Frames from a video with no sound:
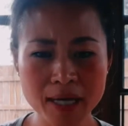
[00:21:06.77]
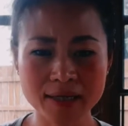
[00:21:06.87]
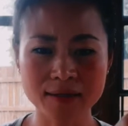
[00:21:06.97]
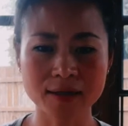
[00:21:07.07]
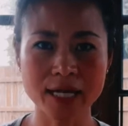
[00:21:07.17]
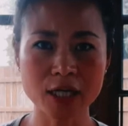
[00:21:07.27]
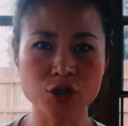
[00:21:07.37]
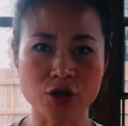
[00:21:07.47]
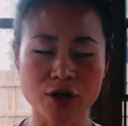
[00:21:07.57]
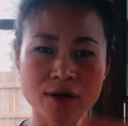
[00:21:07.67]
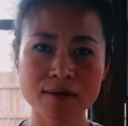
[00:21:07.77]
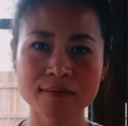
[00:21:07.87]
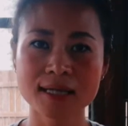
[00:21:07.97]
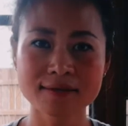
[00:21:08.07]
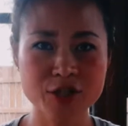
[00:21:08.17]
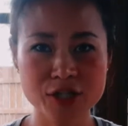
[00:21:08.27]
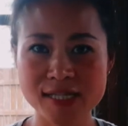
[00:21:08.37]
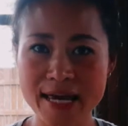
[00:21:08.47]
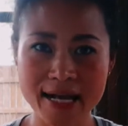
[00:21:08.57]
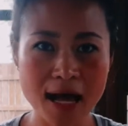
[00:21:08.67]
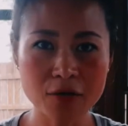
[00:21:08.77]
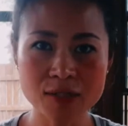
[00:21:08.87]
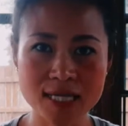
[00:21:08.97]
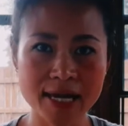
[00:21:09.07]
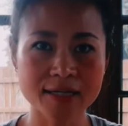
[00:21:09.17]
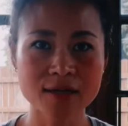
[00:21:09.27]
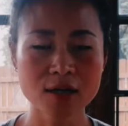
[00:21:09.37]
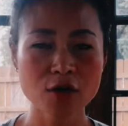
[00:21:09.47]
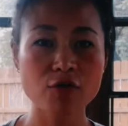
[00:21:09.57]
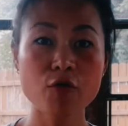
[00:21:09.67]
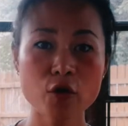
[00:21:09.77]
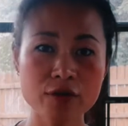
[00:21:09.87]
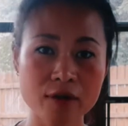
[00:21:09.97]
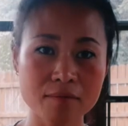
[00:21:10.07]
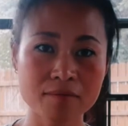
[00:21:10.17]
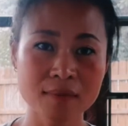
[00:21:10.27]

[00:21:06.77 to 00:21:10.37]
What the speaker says: the nature just like outside for them,